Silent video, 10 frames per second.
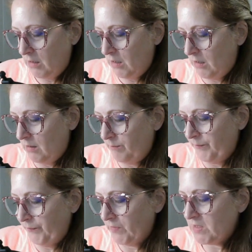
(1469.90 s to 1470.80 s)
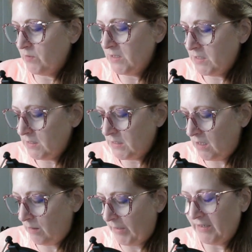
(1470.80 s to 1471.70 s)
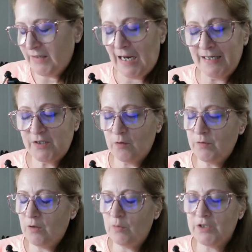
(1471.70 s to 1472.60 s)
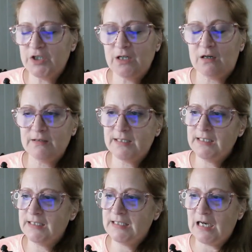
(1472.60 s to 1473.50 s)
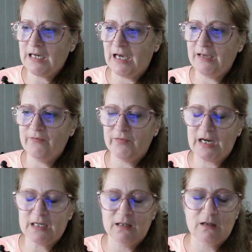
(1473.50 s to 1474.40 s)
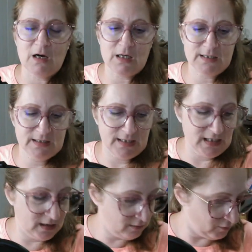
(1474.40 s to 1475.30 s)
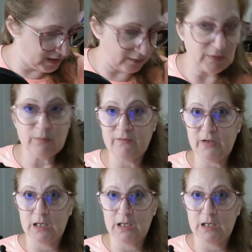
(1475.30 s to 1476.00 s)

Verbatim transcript: Um, so this is, um, I, I don't know what she calls this deck. I've kind of lost the, oh, and that one went